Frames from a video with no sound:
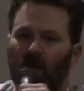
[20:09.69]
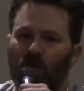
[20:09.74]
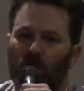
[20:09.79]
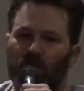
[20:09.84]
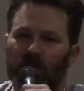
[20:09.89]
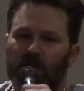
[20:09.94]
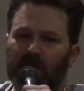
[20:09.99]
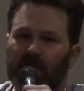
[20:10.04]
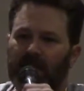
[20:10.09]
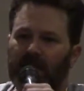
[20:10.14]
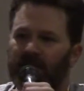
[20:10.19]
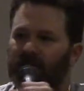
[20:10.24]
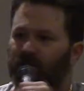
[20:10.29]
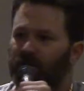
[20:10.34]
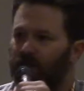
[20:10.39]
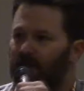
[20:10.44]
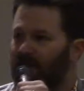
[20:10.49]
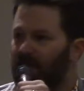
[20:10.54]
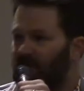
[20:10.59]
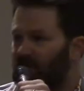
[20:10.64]
which leaves
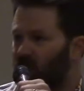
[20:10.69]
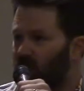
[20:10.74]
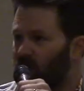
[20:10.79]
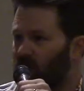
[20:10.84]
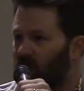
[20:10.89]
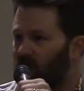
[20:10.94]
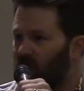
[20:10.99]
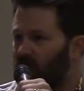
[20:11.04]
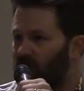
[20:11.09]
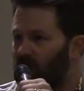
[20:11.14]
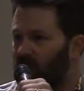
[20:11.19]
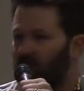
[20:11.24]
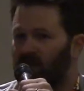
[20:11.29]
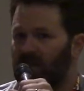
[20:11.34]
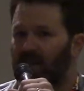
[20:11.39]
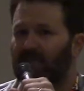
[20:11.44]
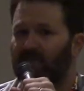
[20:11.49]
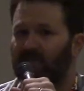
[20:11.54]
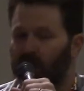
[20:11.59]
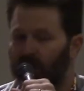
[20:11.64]
me for a,
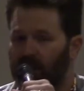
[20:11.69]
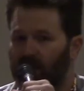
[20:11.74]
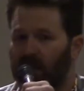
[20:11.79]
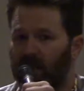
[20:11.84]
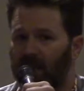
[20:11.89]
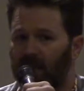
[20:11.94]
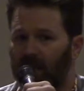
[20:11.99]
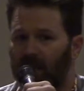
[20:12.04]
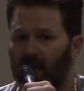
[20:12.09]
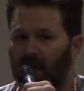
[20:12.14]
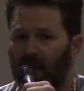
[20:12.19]
leaves me